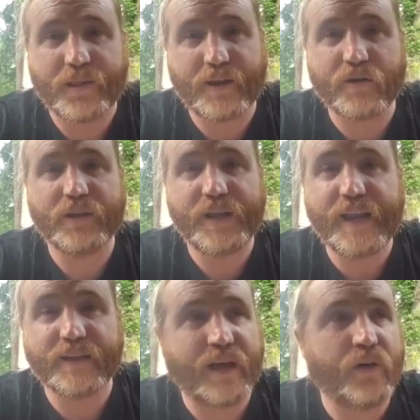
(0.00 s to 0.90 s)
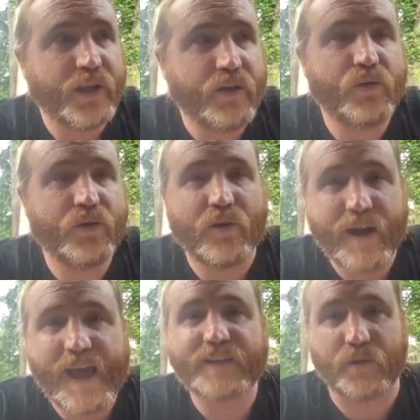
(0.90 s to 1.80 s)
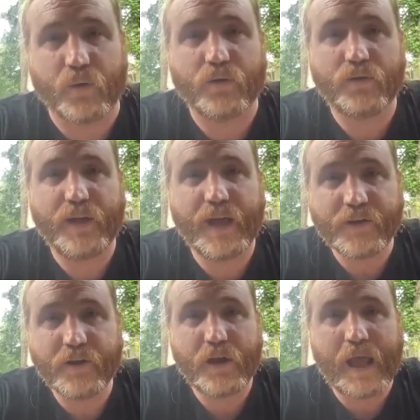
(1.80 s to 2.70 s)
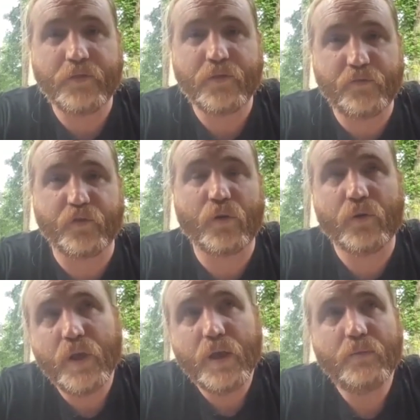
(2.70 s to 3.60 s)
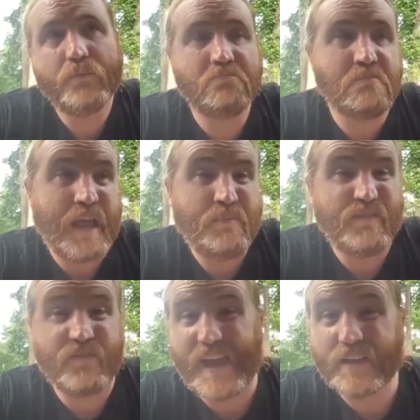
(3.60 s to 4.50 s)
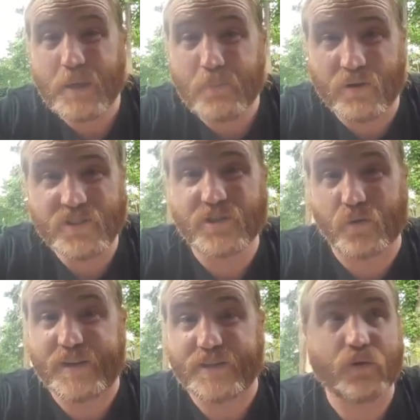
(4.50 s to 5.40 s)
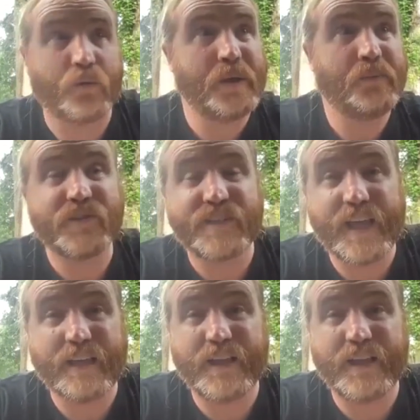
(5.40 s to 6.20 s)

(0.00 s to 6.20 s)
that you're leading and telling you you're an asshole, and for maybe vaguely personal reasons, or people saying